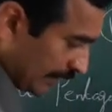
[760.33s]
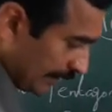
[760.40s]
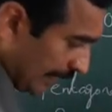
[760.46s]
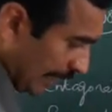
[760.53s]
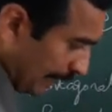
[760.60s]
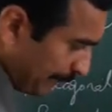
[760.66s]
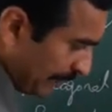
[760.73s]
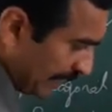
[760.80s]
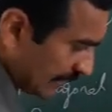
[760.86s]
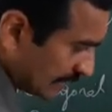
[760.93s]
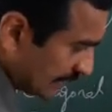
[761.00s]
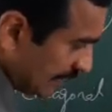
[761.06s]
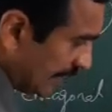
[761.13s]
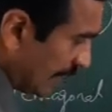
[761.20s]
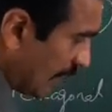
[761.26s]
A, B,
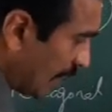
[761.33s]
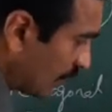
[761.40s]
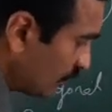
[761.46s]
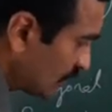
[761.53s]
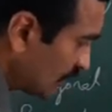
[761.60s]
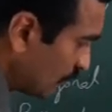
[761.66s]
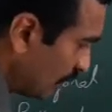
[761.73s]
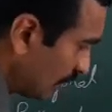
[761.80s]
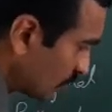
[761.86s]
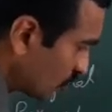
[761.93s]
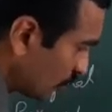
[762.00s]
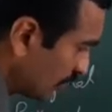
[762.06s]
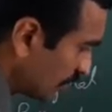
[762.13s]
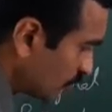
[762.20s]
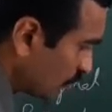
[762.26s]
C are visible.
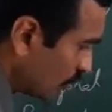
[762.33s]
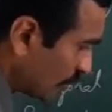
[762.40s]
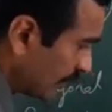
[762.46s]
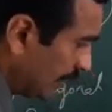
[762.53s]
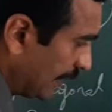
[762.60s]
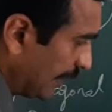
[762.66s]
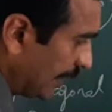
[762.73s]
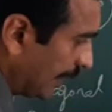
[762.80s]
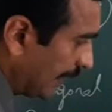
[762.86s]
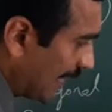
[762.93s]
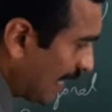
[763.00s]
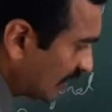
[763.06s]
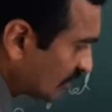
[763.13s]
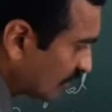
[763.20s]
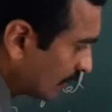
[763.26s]
So this would A
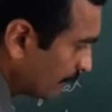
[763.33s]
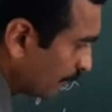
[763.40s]
dash,